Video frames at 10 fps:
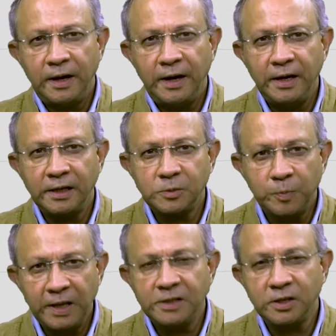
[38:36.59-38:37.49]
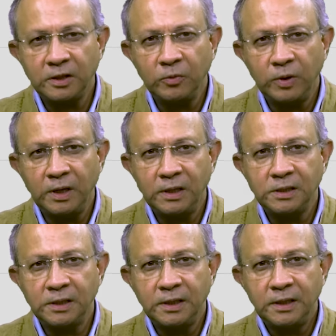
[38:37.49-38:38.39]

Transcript: India's place in the world,